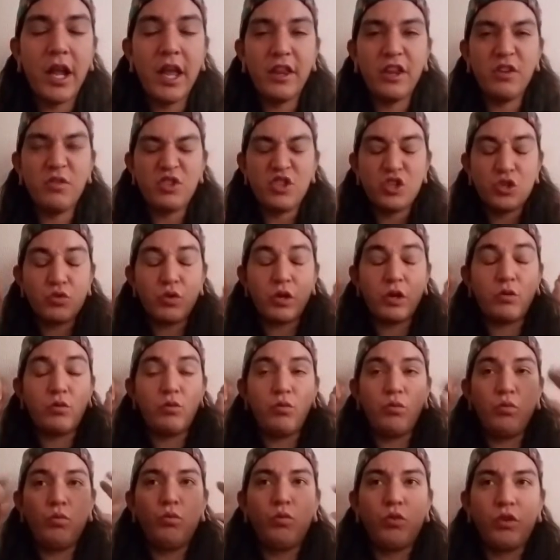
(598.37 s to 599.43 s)
And they were just like,
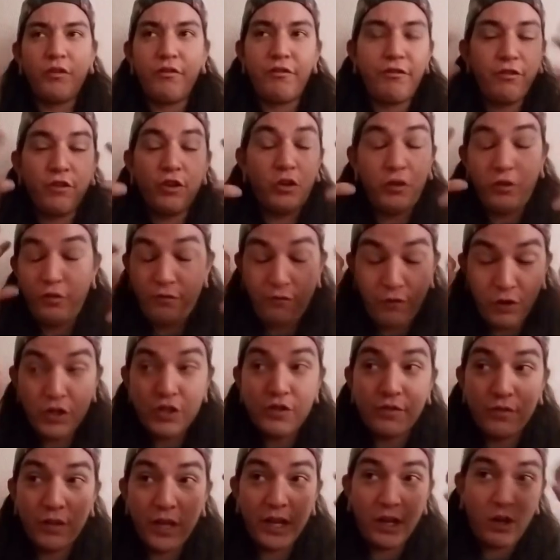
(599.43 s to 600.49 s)
were
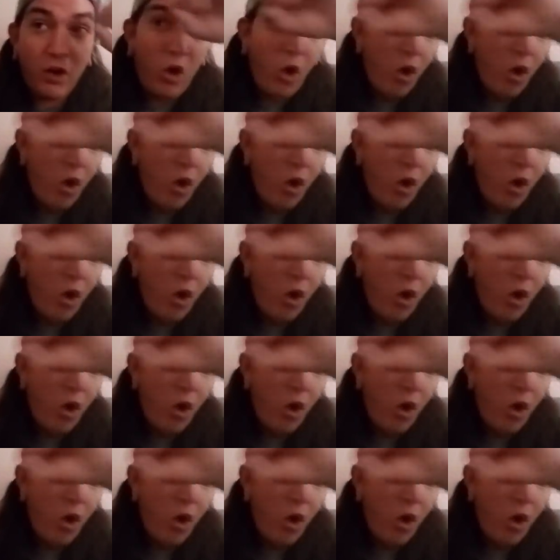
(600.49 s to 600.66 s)
first like